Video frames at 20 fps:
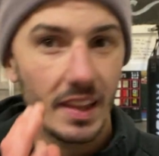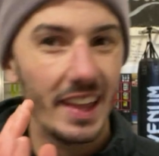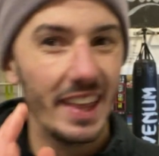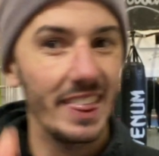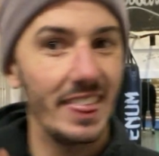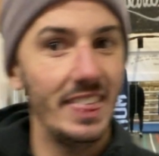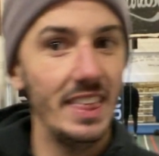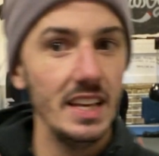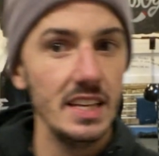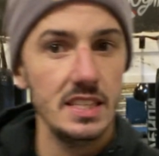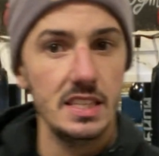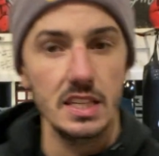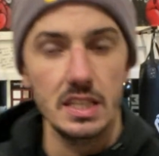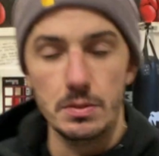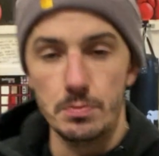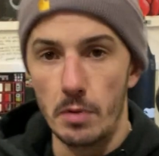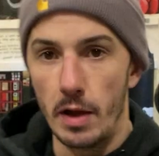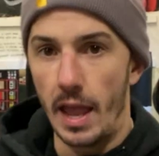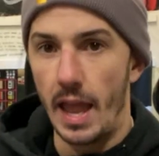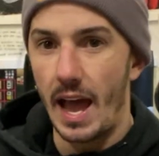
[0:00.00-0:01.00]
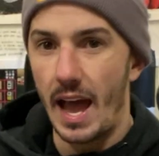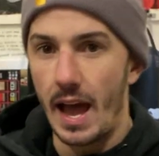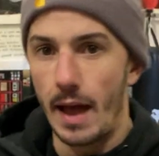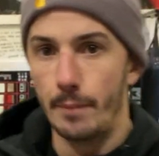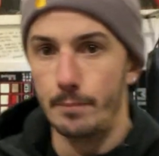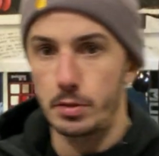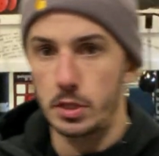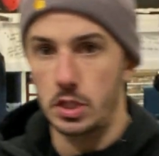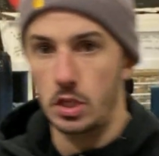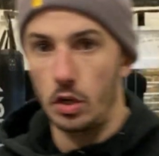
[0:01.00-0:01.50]
this is my
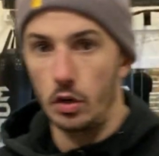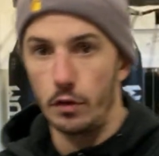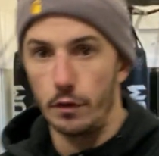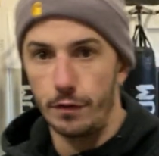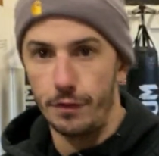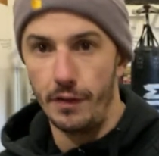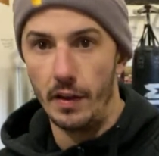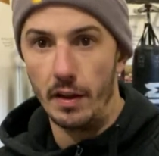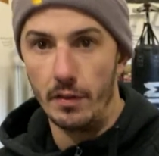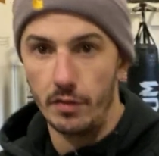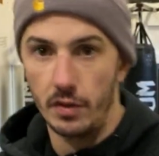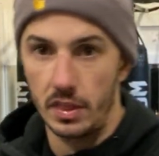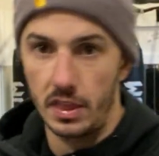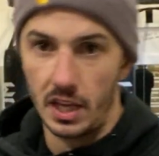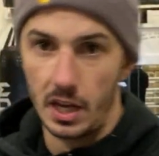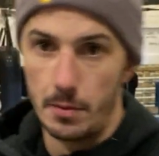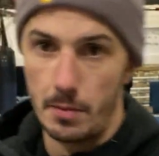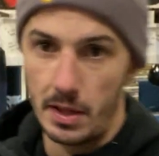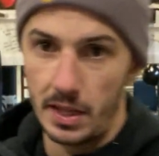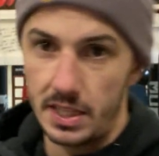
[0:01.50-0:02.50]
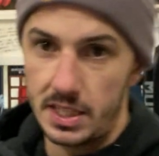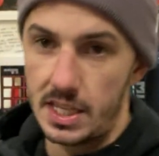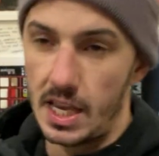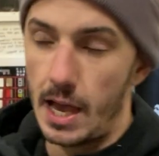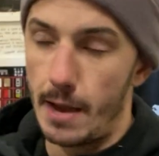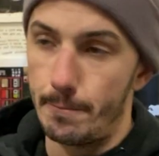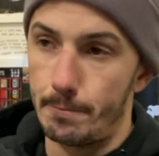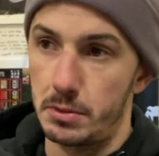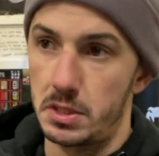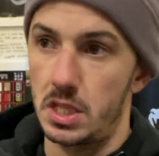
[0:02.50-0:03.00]
absolute favorite thing about this
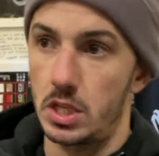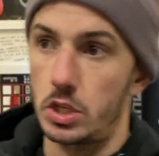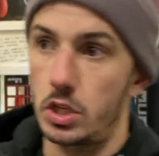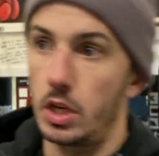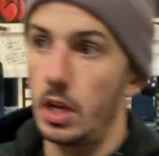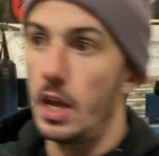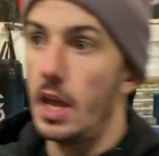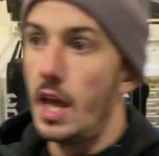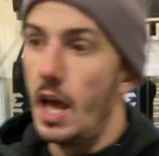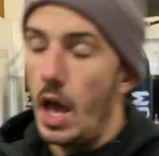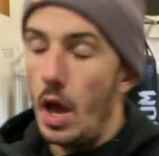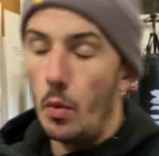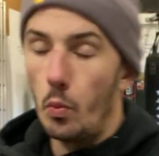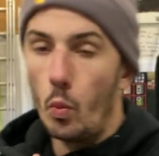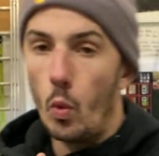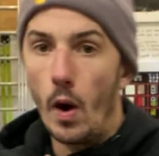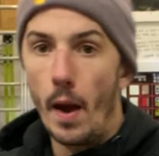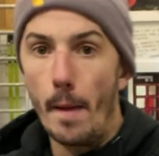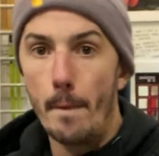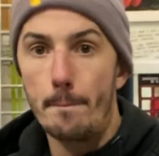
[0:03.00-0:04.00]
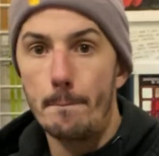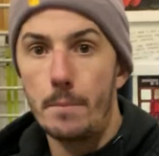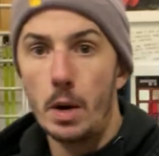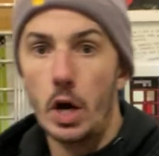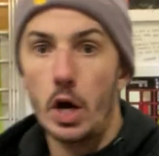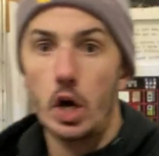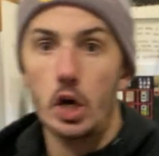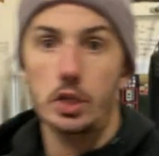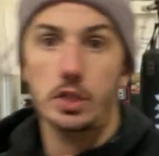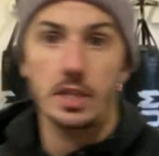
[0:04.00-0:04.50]
hand position and why
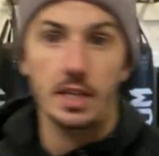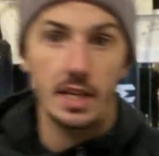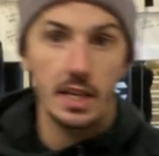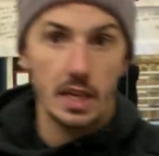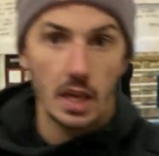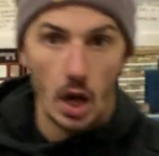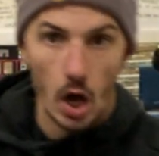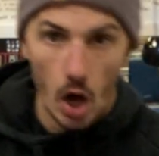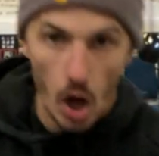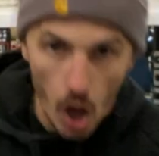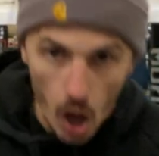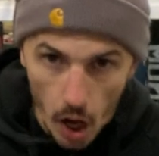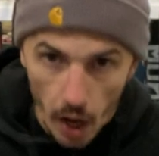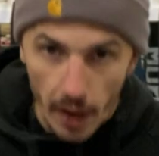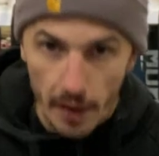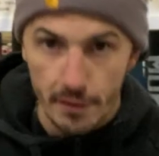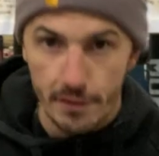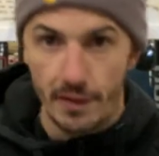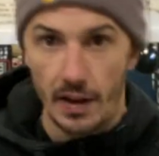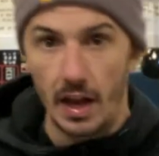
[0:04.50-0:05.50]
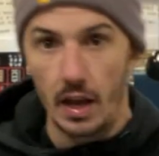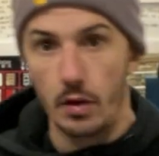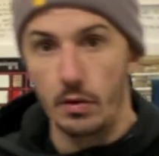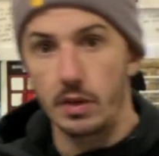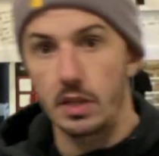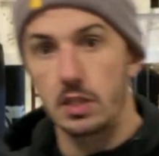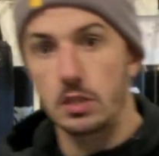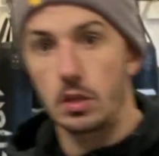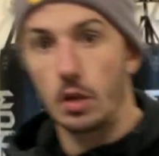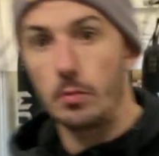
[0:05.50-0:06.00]
personally I value
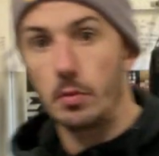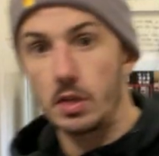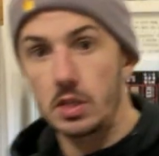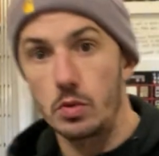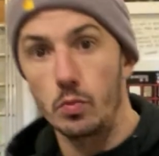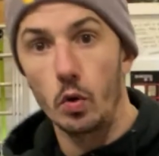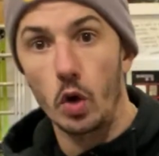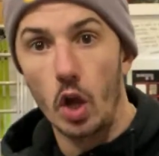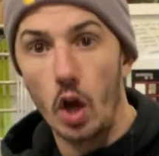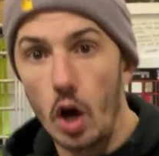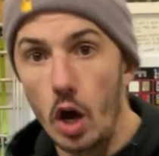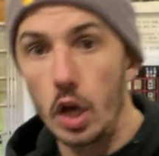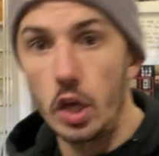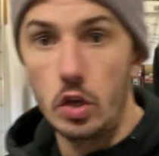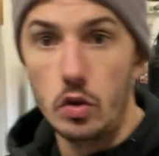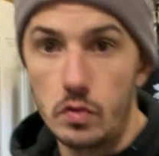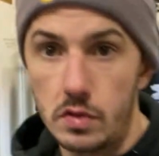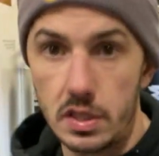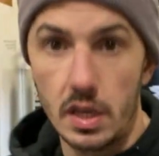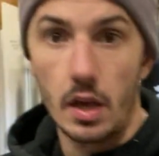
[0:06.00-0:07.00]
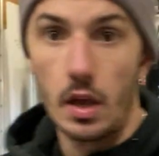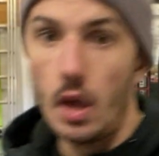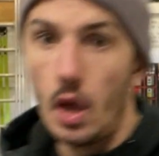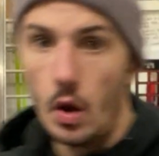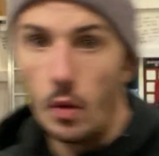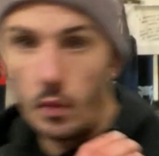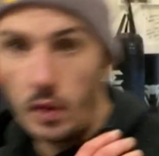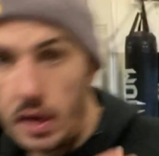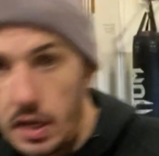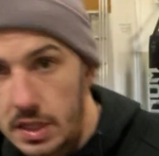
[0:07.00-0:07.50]
it so much and why I use it
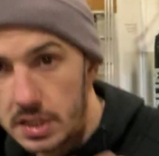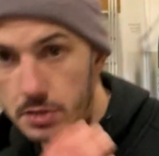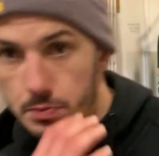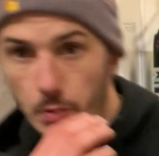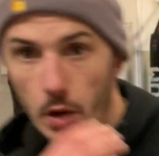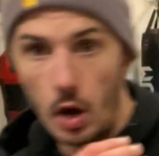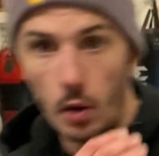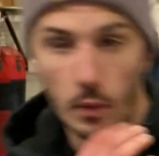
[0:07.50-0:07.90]
when I spar,